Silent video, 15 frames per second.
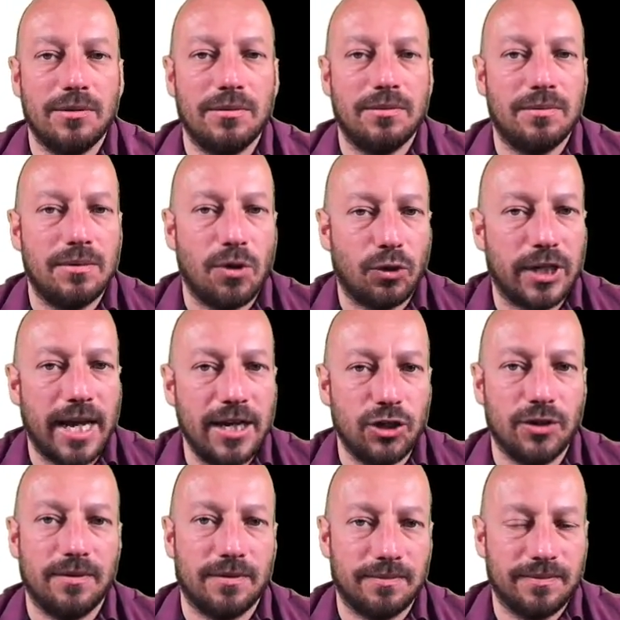
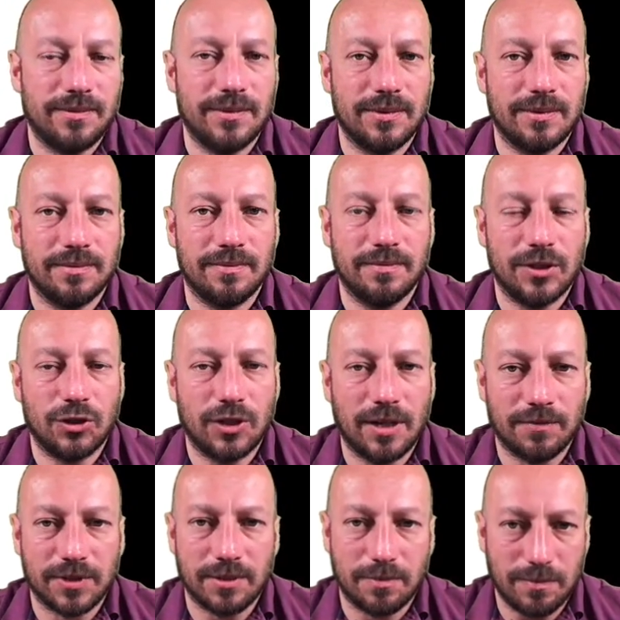notation which
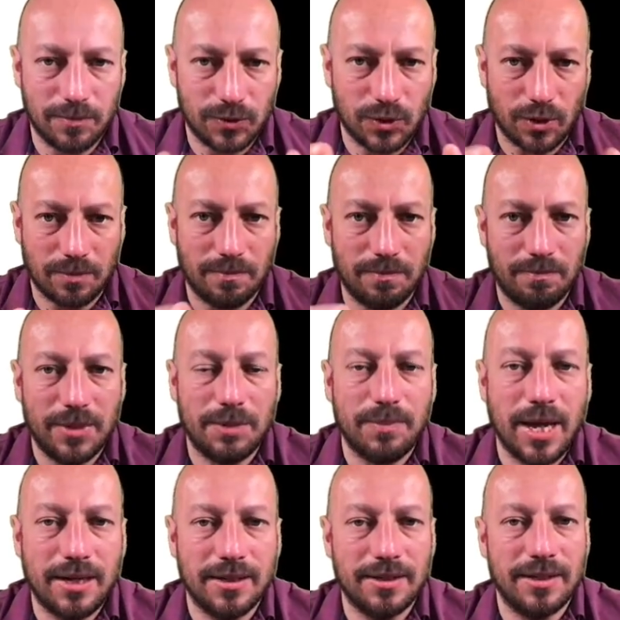gives a certain bit
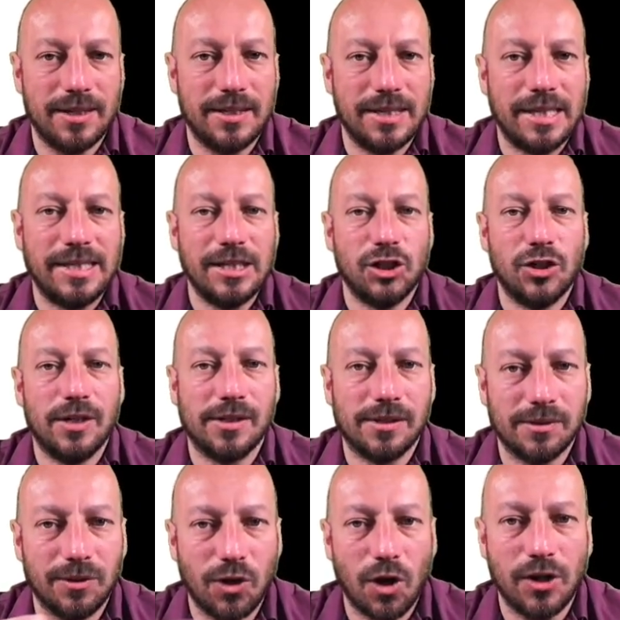pattern an additional
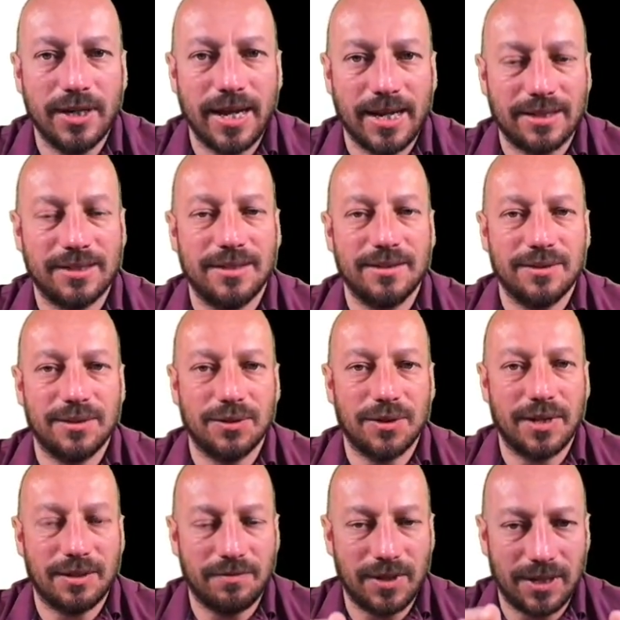context so
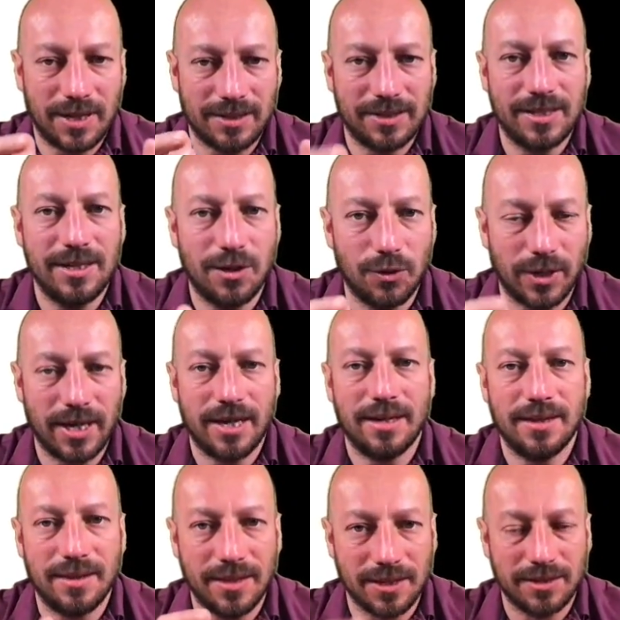that we can see, okay,
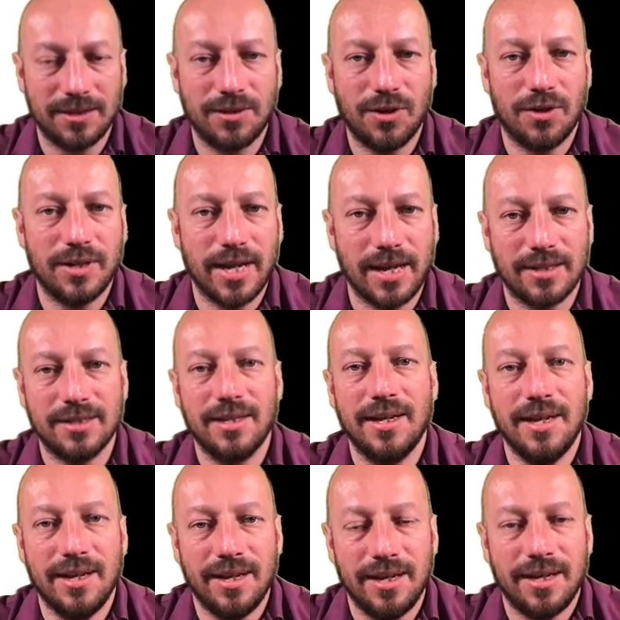in this context,
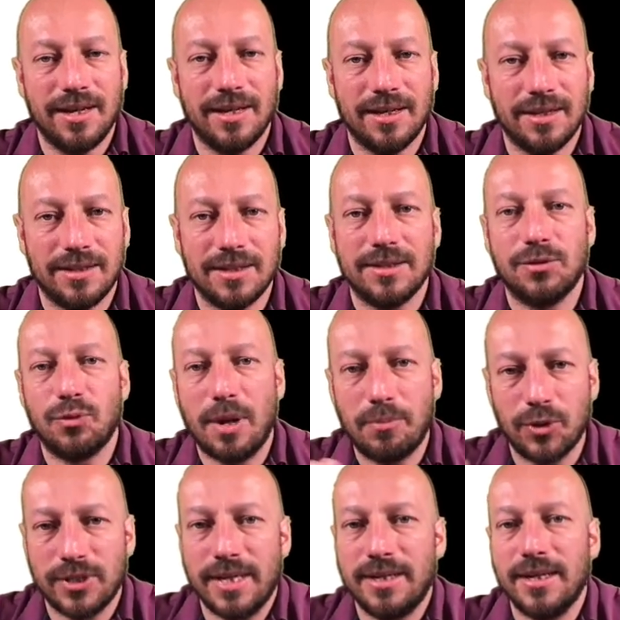it is
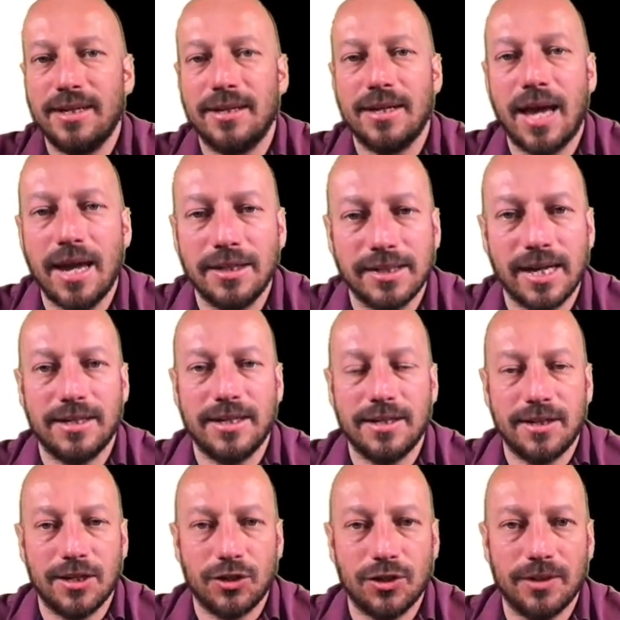representing an unsigned
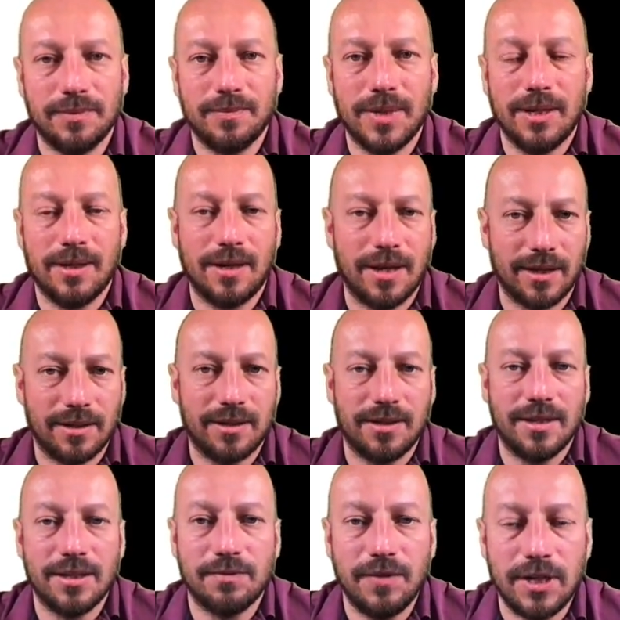integer, like in
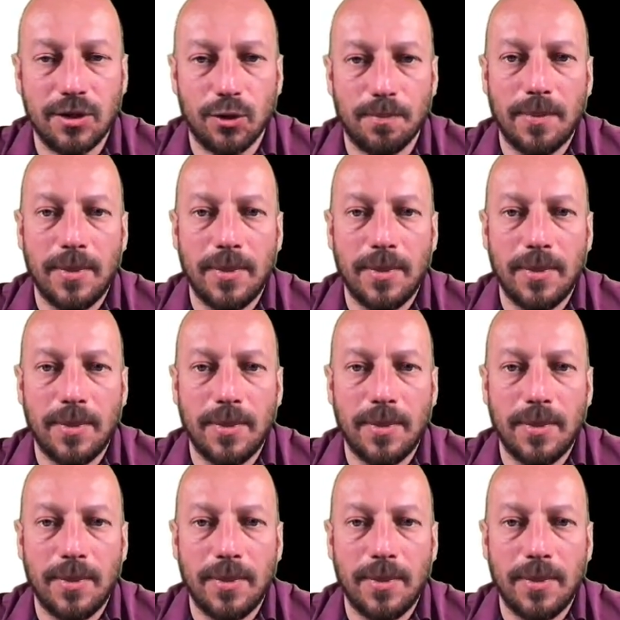this video.